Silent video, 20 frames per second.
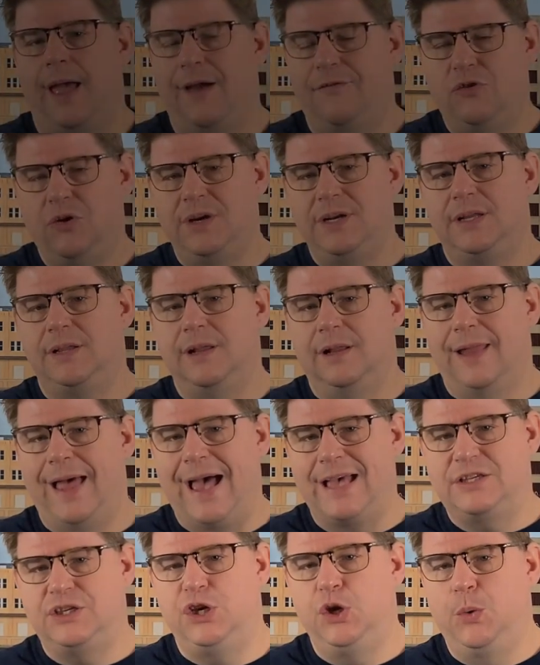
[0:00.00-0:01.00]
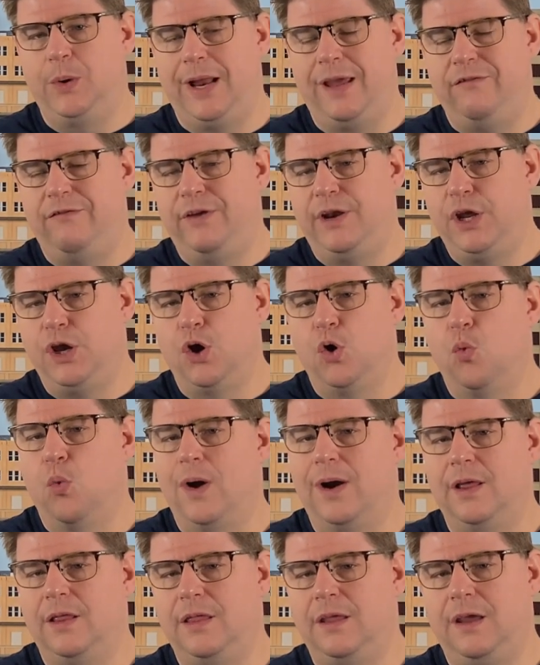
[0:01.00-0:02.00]
After I did the last Q&A video,
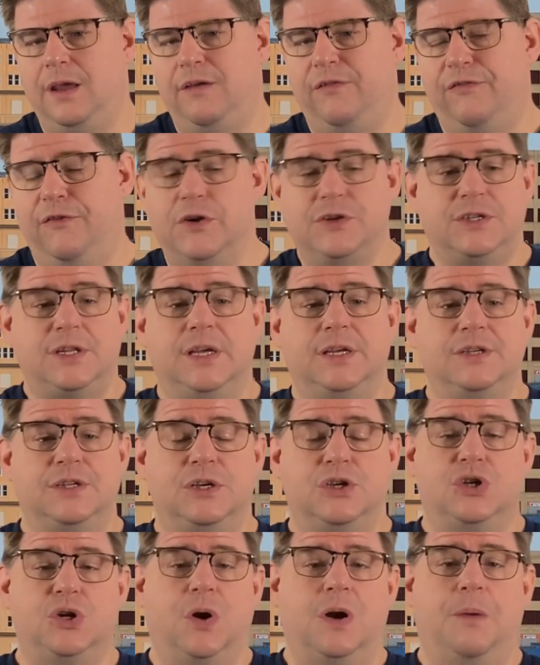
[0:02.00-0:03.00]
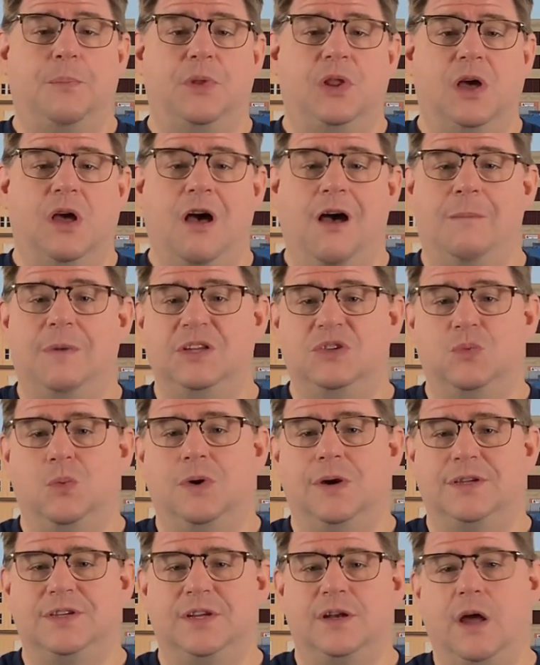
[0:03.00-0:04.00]
one of the first things that showed up in the comments
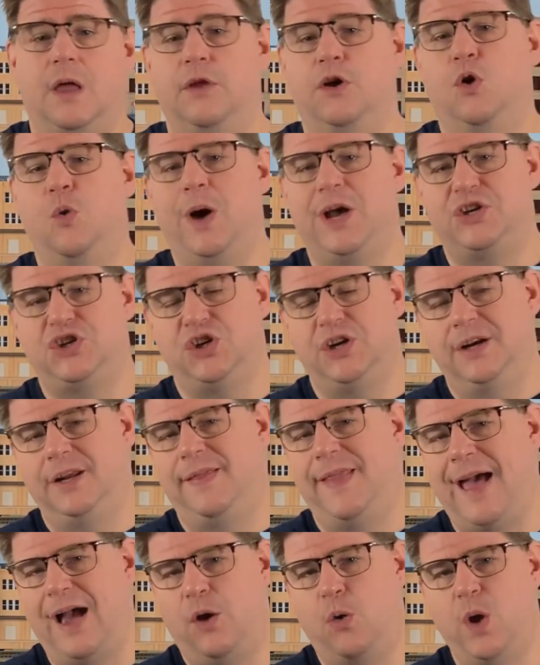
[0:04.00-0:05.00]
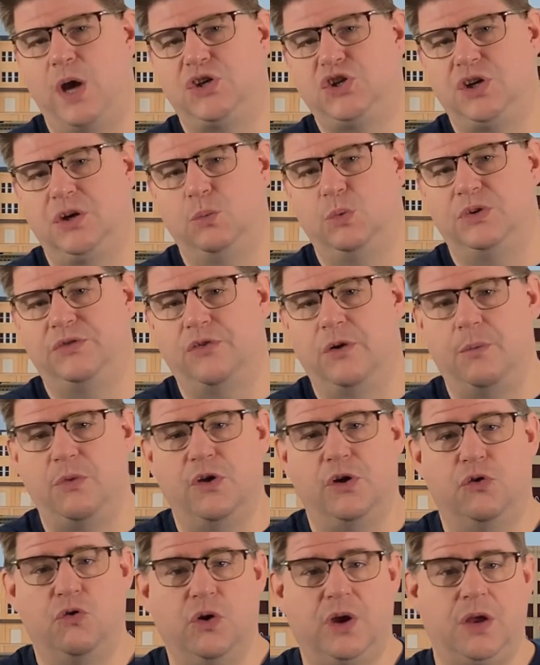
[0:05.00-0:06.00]
was another question, and that question was from
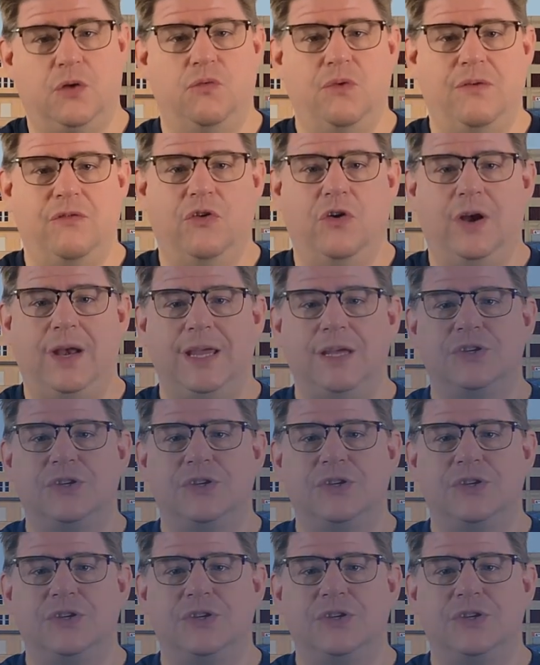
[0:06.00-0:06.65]
the Crooked River in